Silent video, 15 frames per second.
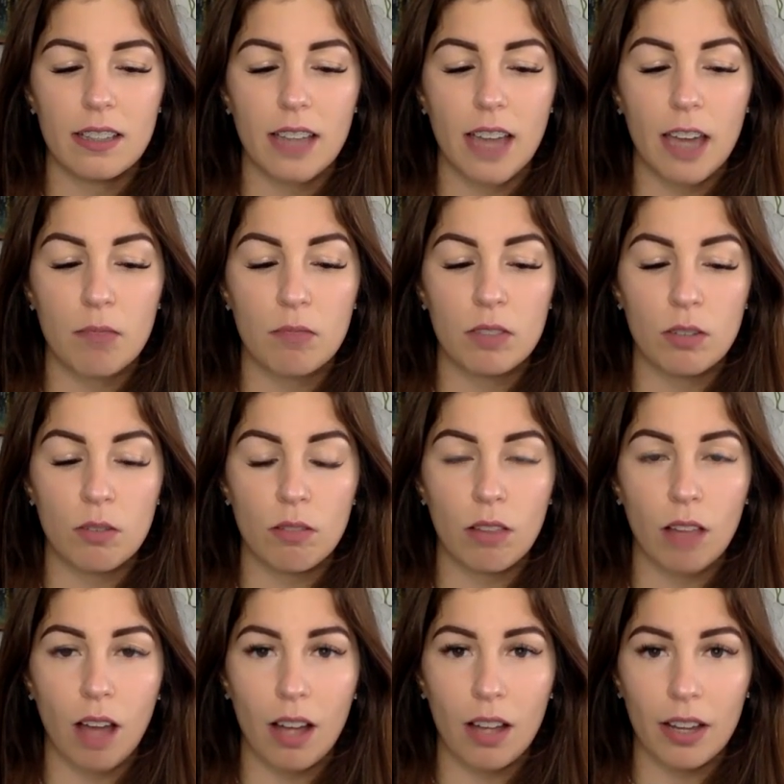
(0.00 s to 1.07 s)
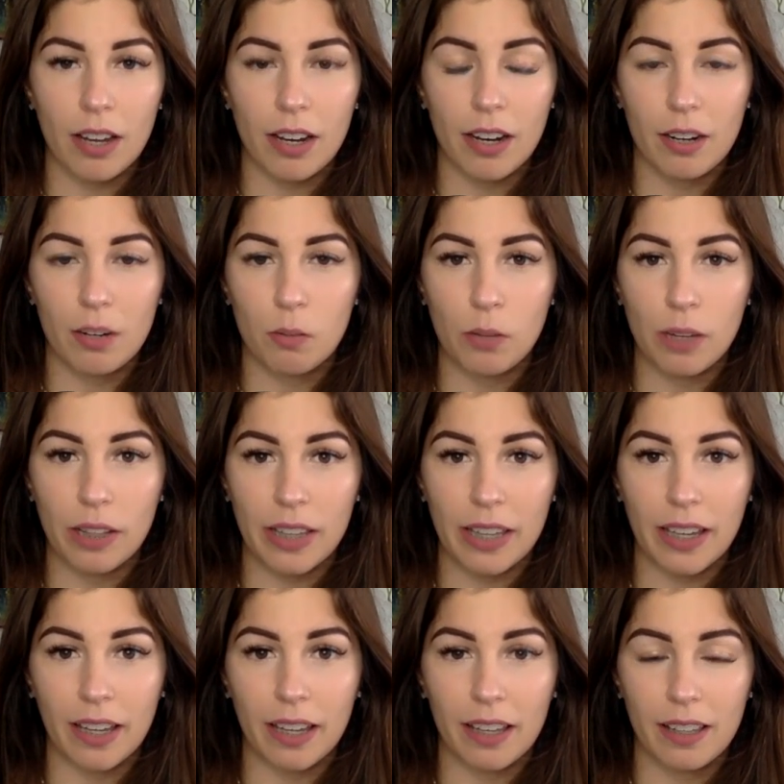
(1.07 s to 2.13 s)
I am no longer
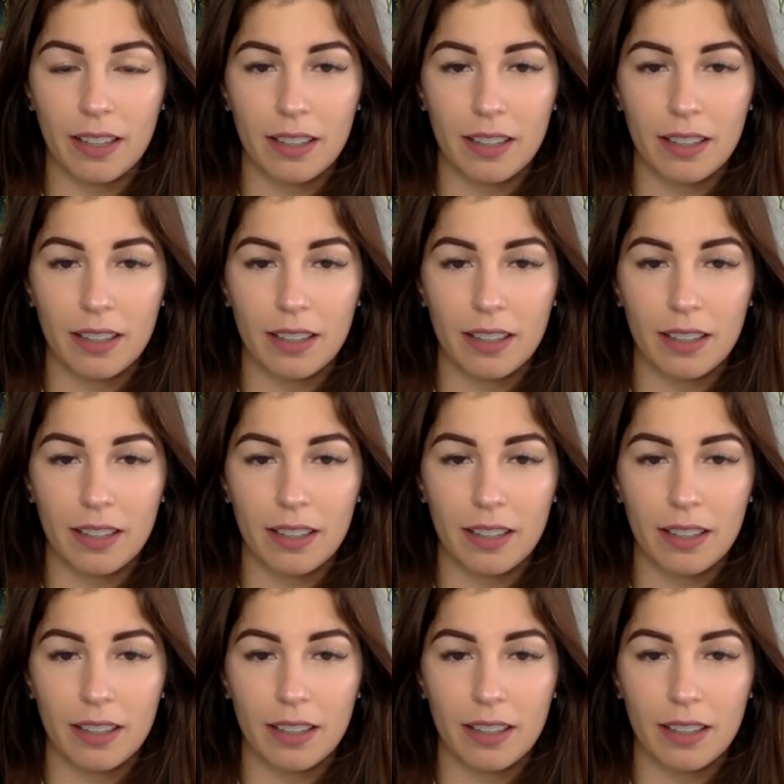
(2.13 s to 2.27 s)
willing